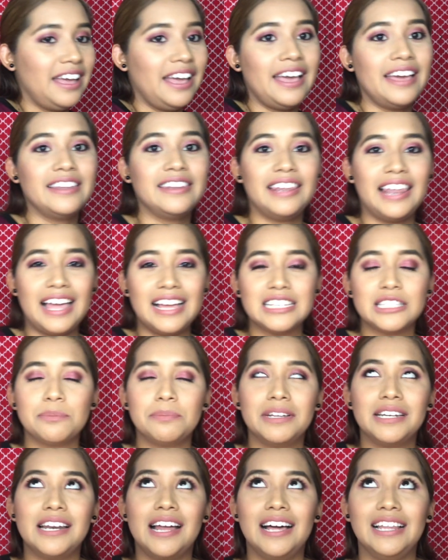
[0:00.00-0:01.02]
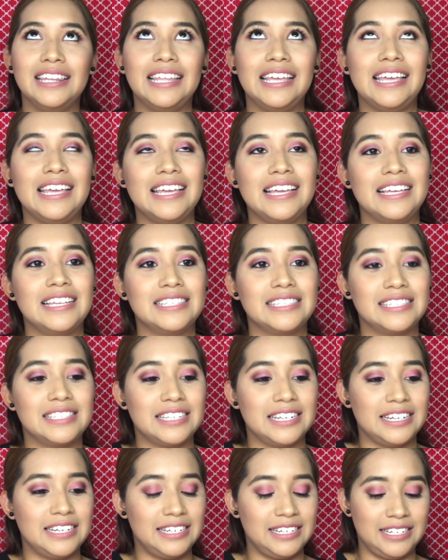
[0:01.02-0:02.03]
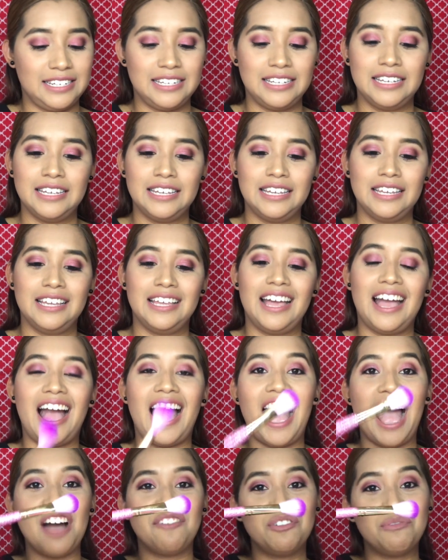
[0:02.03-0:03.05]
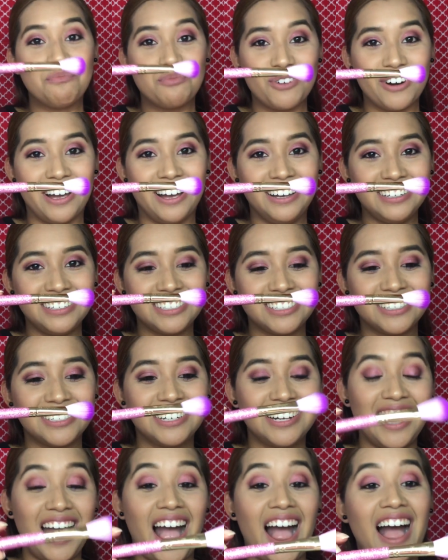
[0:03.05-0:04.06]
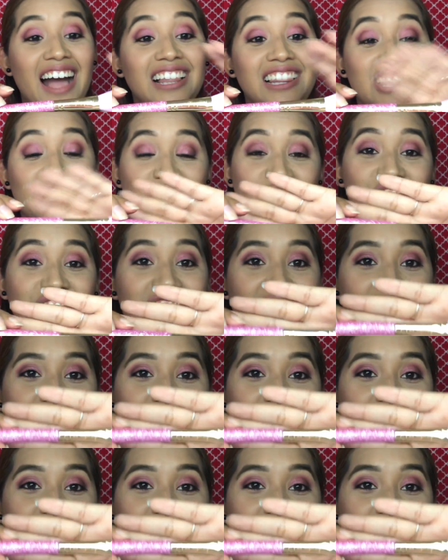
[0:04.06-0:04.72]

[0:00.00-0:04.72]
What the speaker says: And last but not least, I have a brush. I love